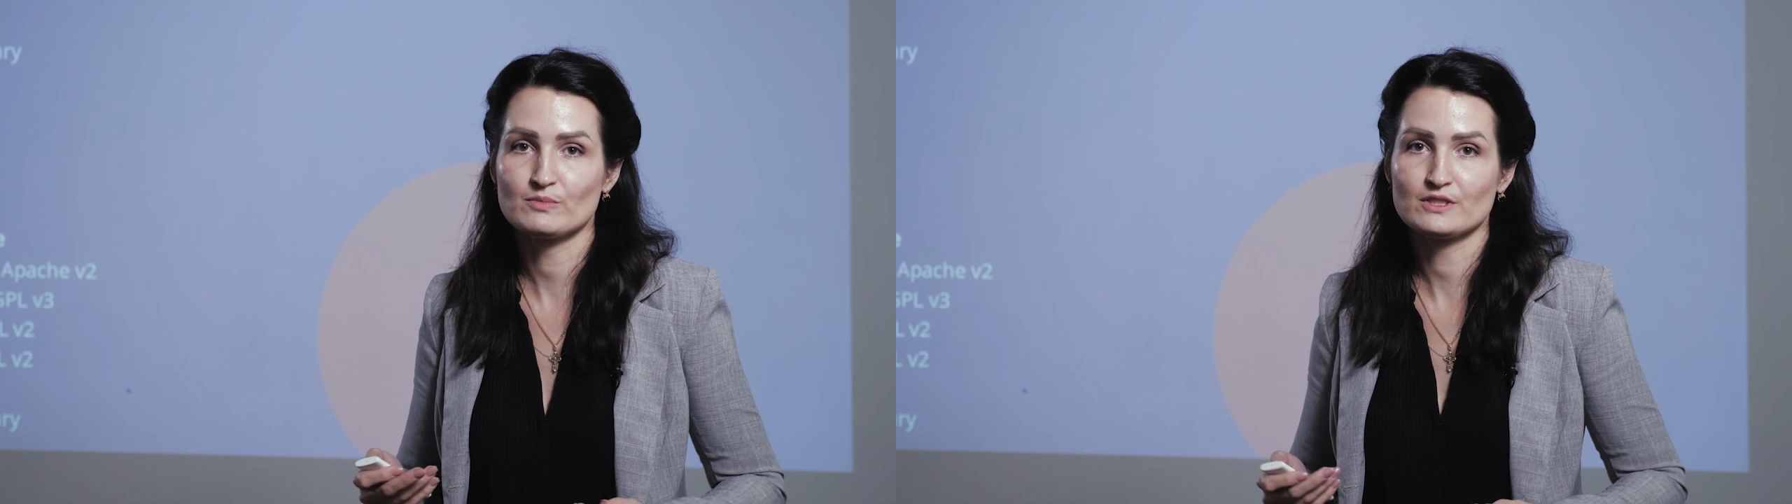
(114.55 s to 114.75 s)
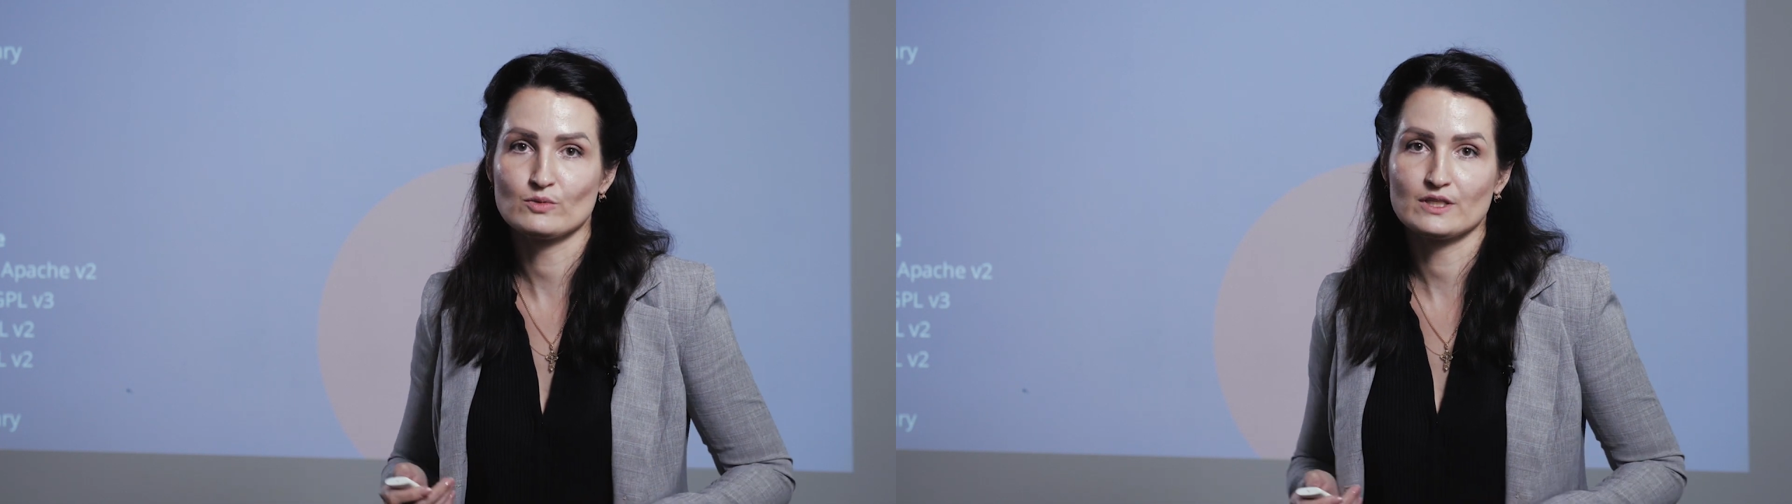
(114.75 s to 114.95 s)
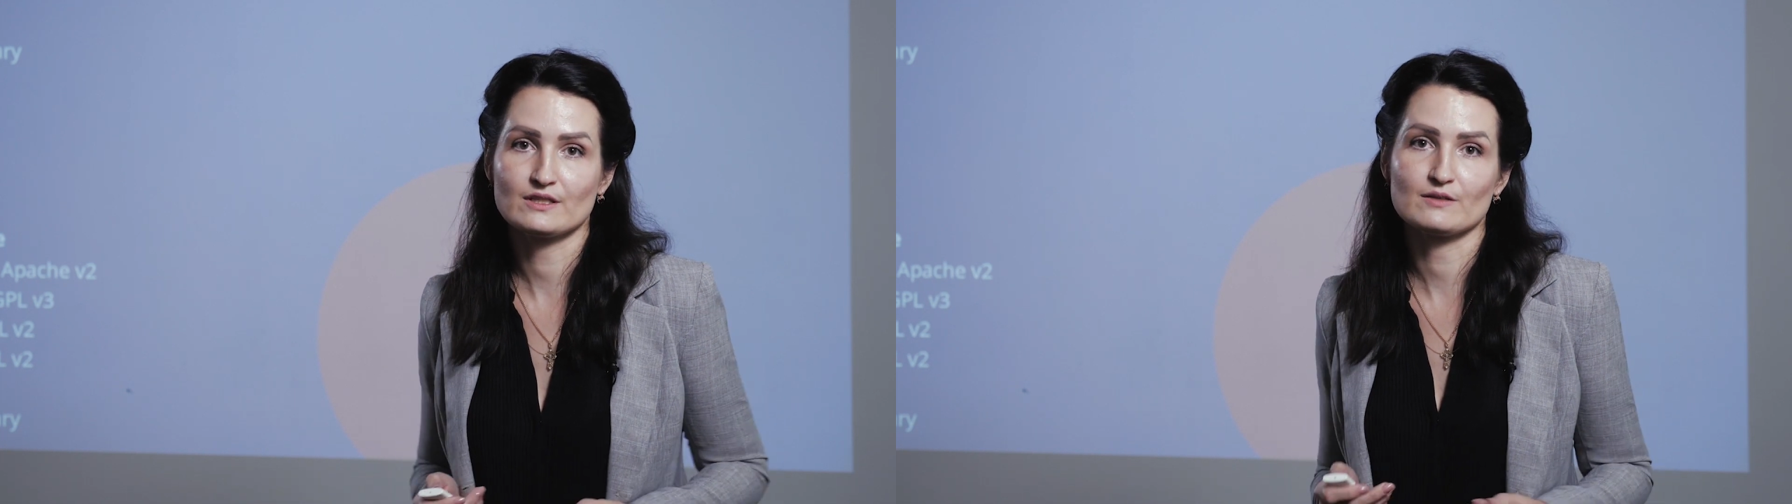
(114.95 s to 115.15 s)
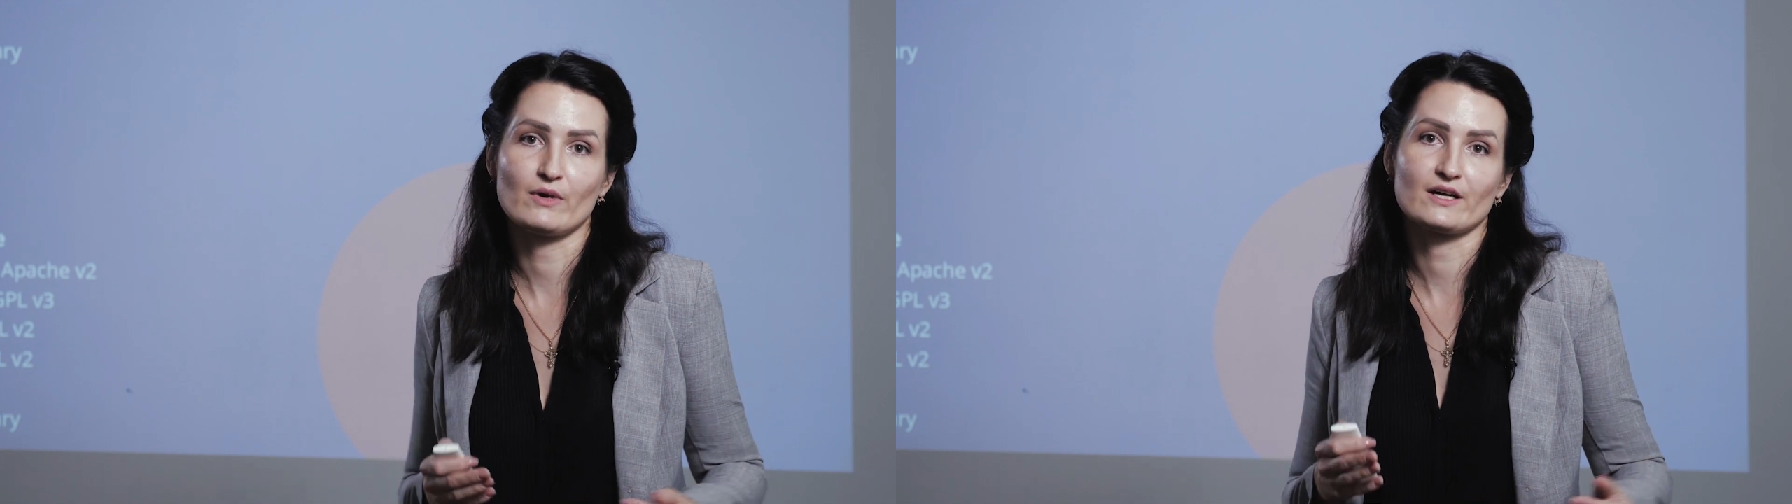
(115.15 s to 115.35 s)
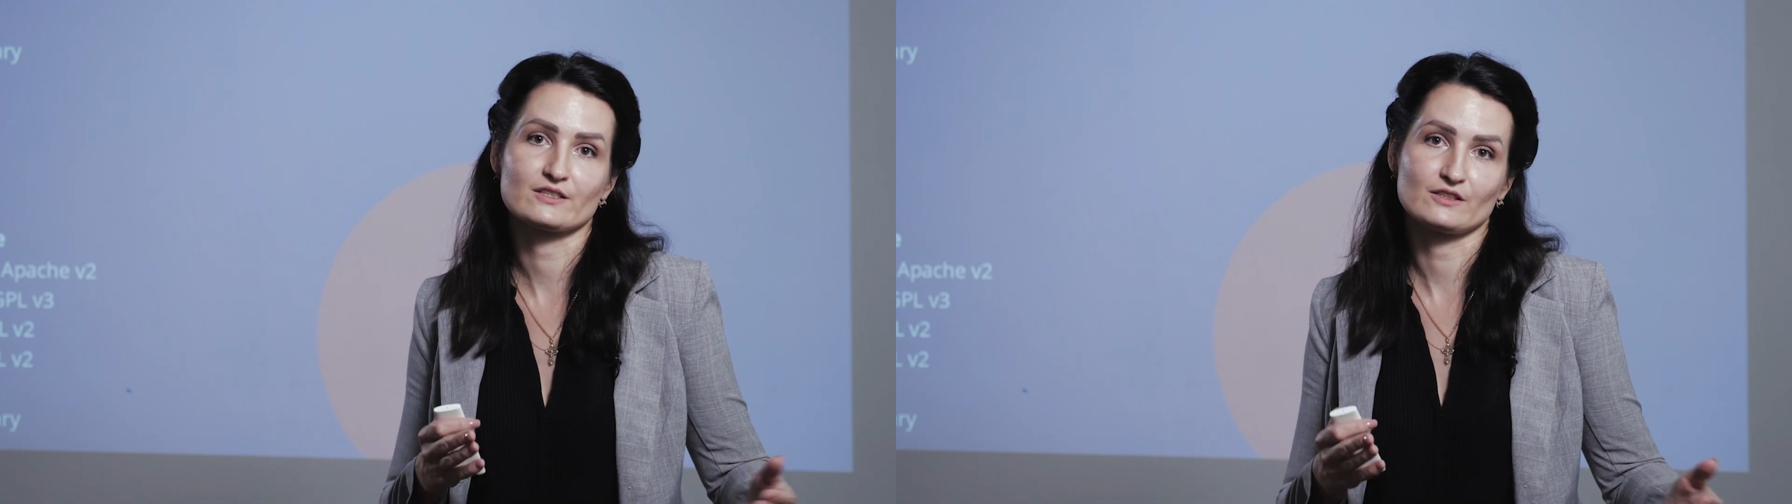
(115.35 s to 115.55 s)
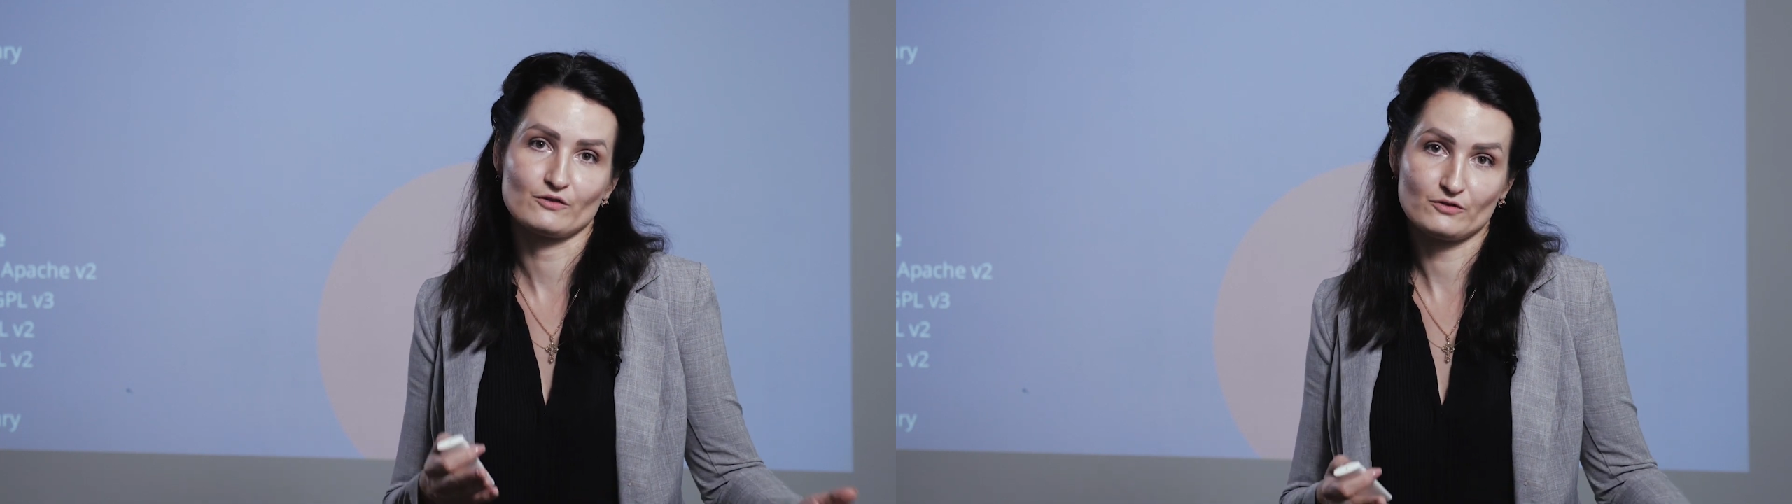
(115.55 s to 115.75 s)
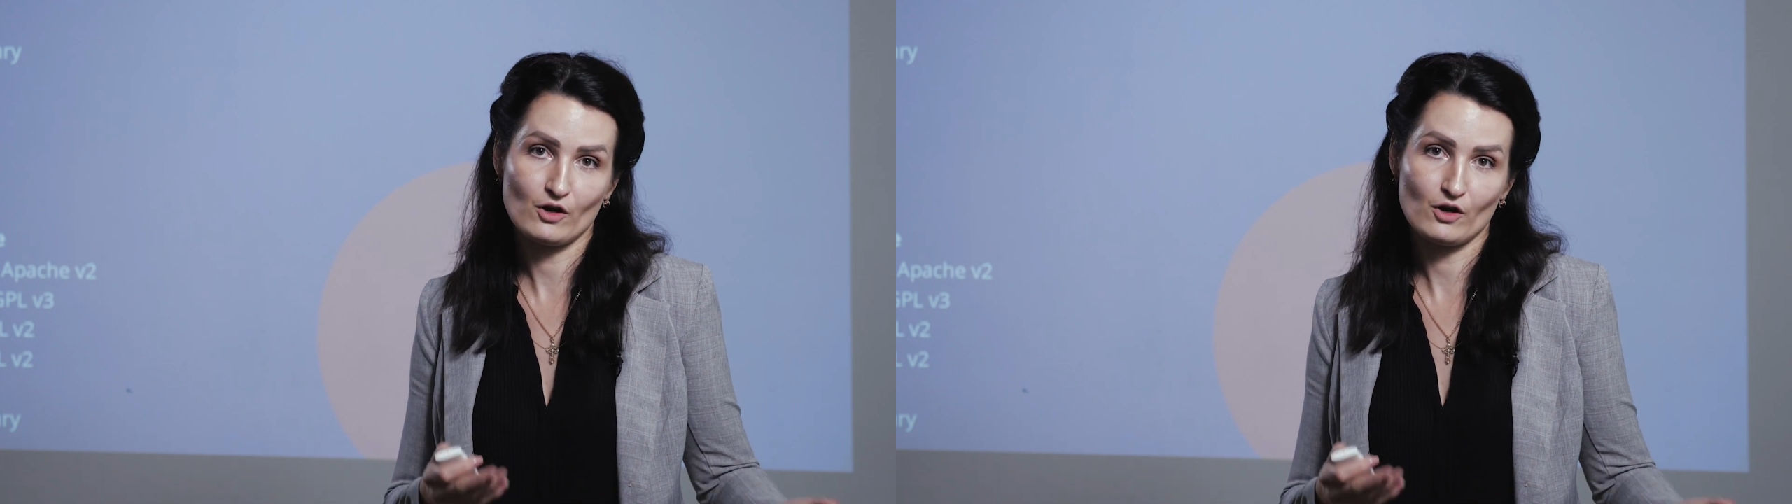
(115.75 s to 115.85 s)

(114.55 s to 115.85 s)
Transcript: between the bundle of